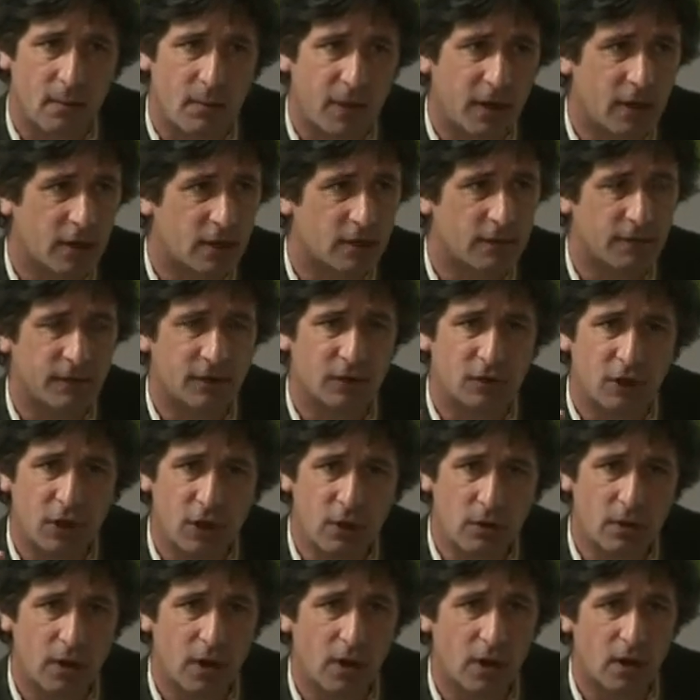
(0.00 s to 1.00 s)
because for
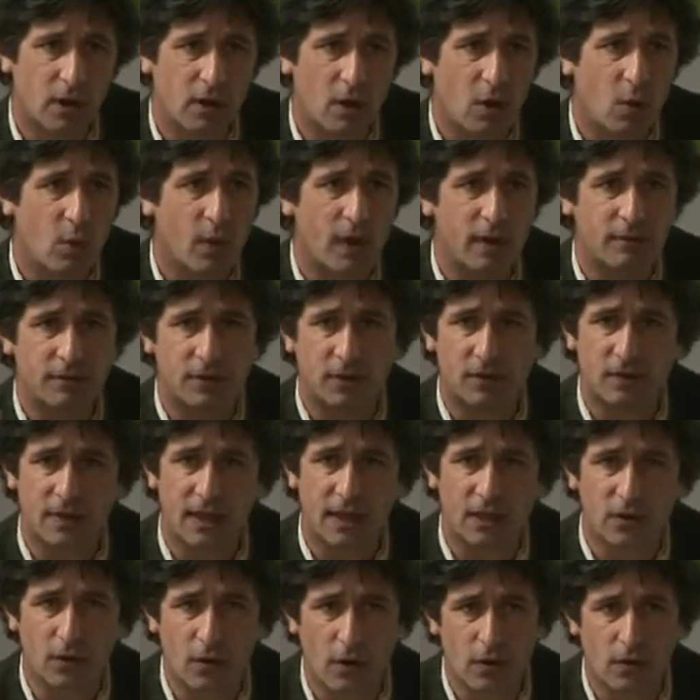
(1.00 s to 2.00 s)
too long we've just
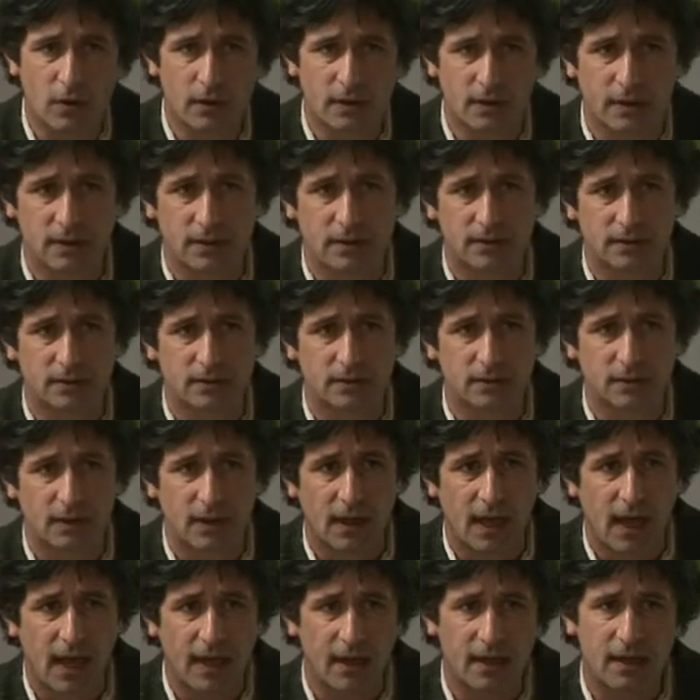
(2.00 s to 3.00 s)
ignored it,
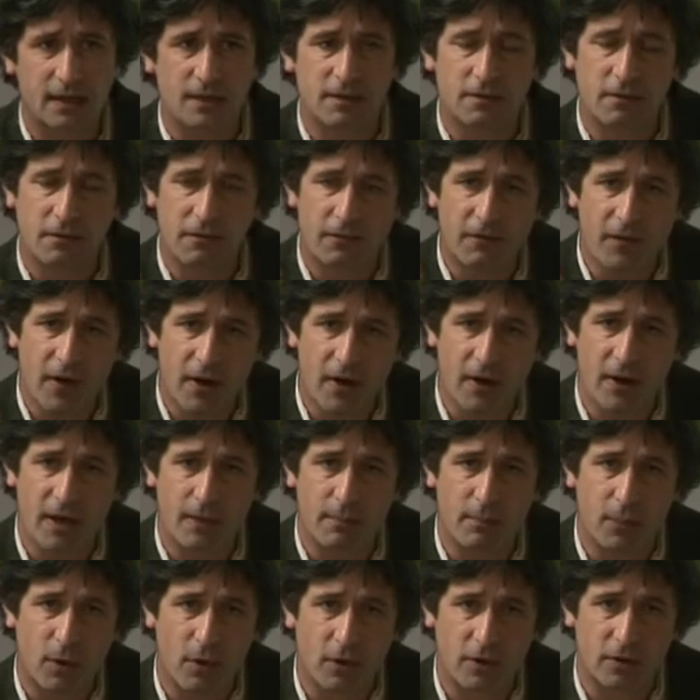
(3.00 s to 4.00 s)
and it is a very
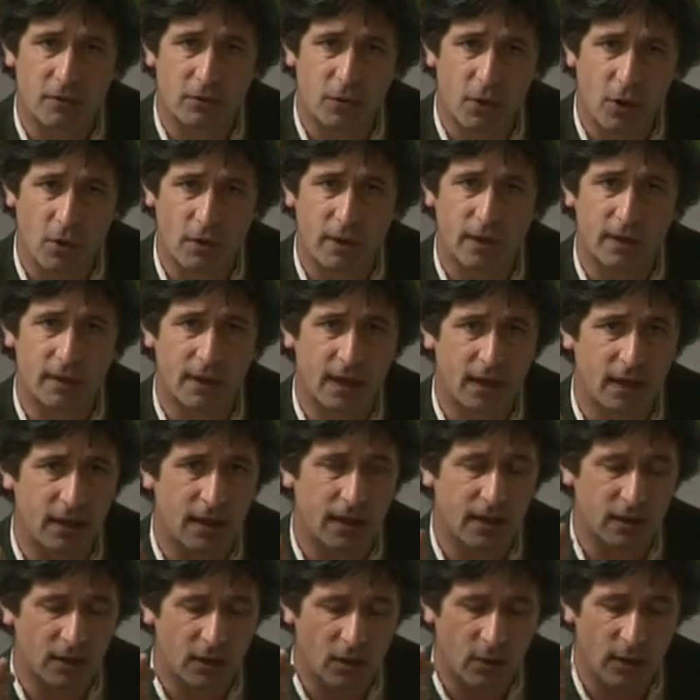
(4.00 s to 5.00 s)
important role
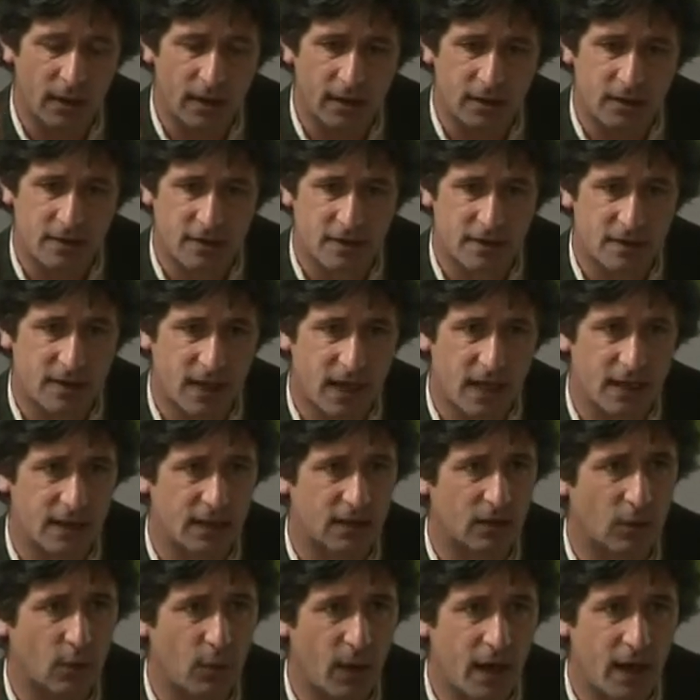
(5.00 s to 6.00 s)
in our society
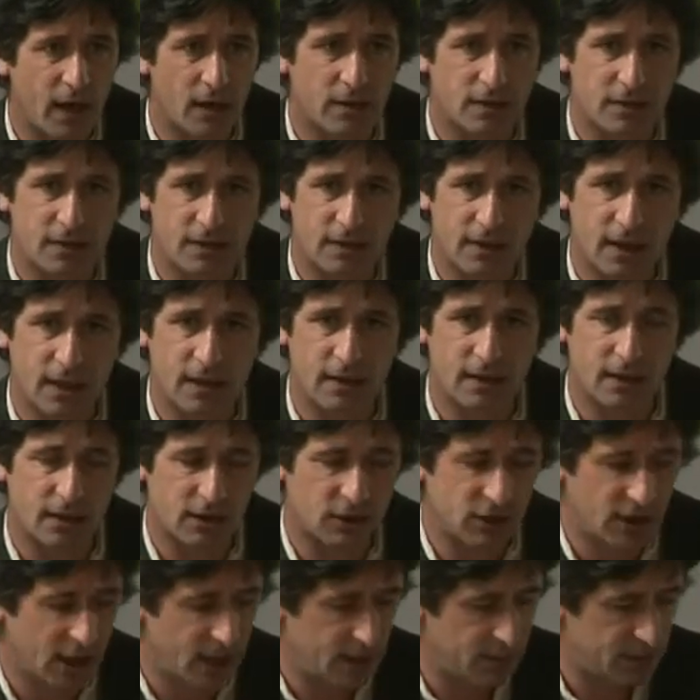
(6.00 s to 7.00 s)
and the way our society is
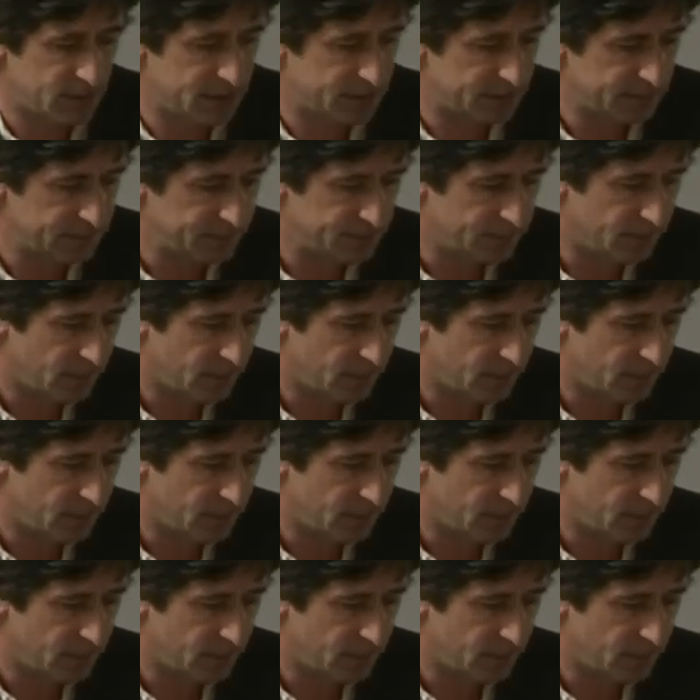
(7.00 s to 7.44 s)
shaped.